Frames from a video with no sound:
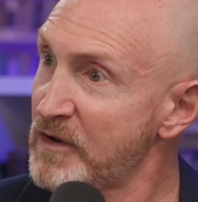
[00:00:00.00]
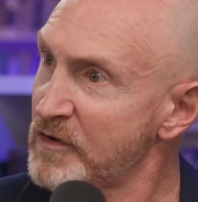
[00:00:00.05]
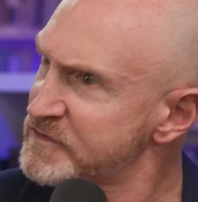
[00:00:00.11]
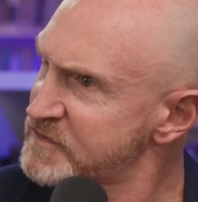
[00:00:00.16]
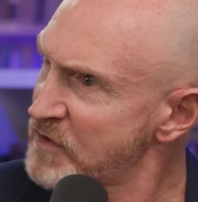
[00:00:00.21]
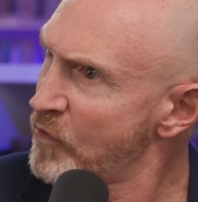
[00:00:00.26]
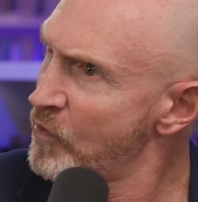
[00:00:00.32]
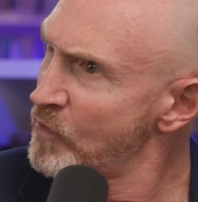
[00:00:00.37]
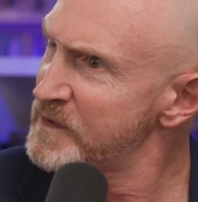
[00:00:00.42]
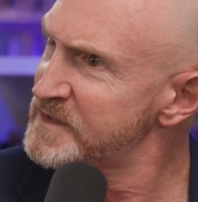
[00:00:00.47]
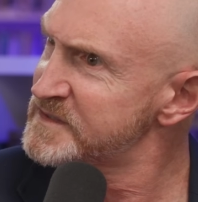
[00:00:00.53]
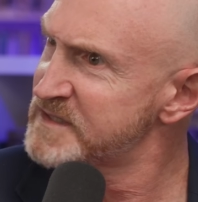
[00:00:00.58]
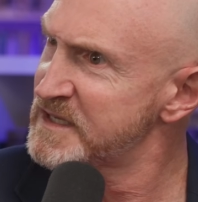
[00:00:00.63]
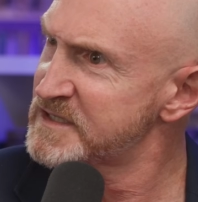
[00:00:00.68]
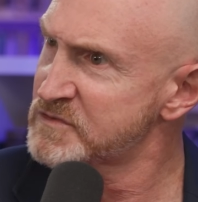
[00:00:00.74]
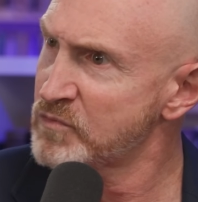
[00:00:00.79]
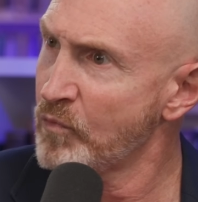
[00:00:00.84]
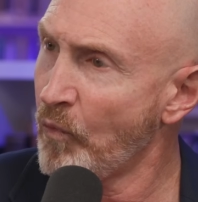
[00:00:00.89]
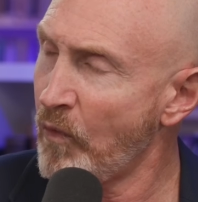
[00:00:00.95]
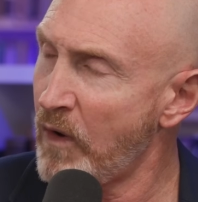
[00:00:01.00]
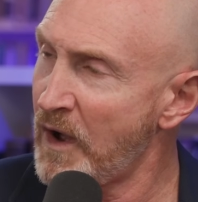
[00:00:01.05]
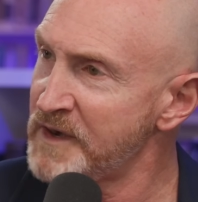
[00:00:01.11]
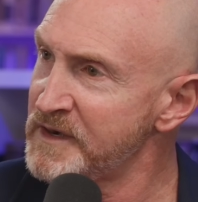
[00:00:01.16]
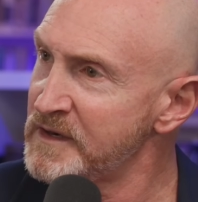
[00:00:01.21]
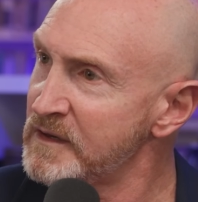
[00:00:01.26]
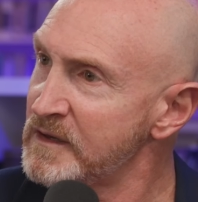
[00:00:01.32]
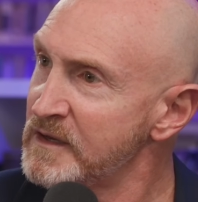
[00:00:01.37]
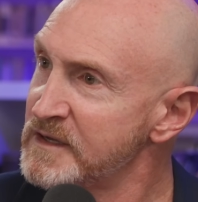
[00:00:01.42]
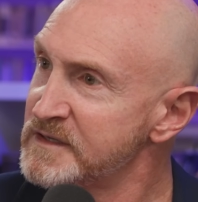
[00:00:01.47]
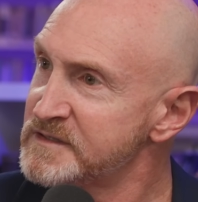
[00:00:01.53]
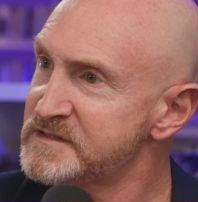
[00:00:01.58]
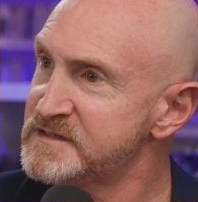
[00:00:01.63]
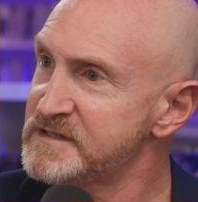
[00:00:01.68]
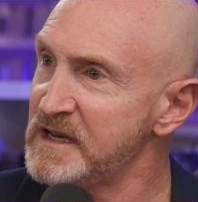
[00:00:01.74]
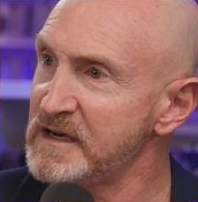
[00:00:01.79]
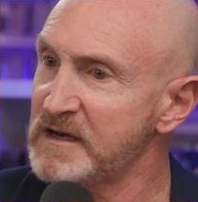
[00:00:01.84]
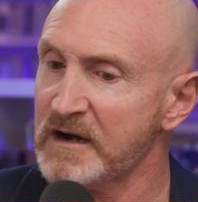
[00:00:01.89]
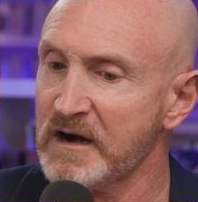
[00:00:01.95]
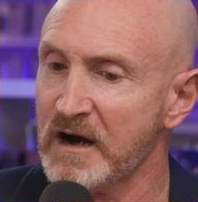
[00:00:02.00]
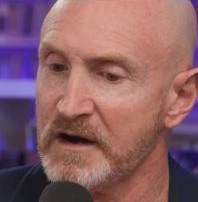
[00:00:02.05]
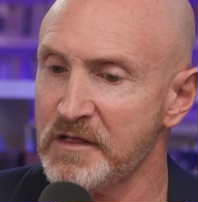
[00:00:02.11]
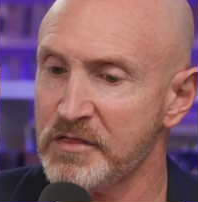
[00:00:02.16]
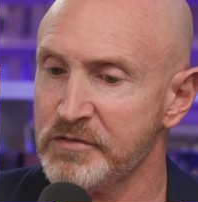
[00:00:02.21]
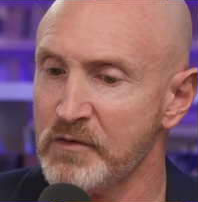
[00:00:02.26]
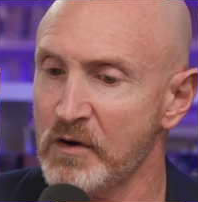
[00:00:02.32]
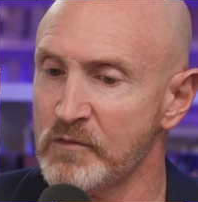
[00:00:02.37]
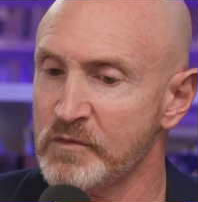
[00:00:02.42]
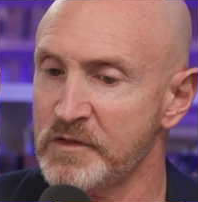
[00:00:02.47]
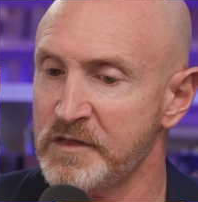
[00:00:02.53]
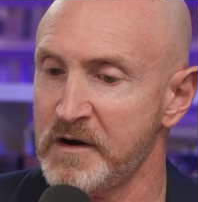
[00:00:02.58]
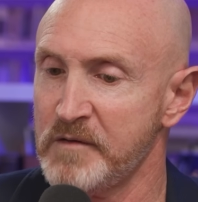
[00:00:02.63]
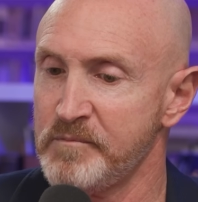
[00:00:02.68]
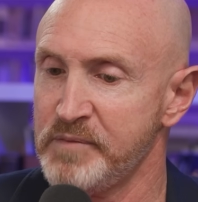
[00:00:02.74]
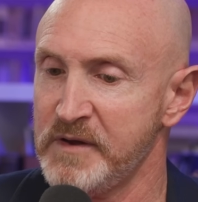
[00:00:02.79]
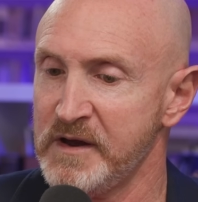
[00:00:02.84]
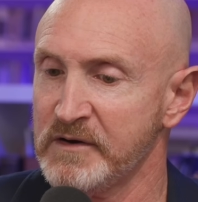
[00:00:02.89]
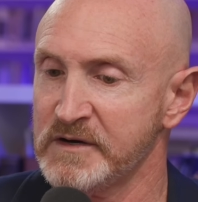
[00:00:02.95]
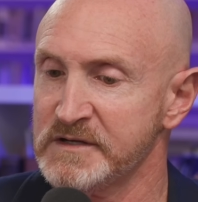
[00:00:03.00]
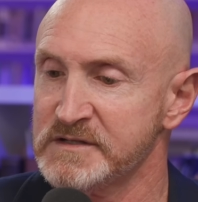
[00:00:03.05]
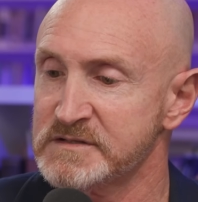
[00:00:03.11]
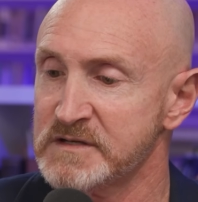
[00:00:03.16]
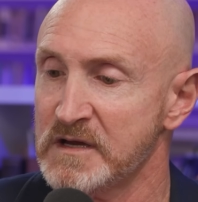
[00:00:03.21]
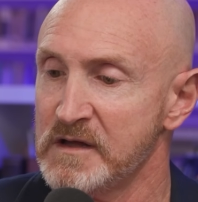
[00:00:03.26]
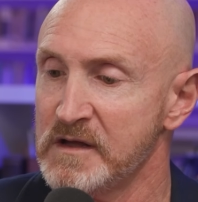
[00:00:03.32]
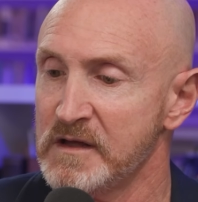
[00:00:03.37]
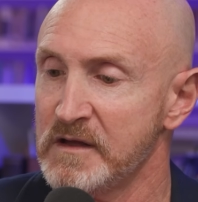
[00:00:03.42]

So who is this one seated on a throne with the appearance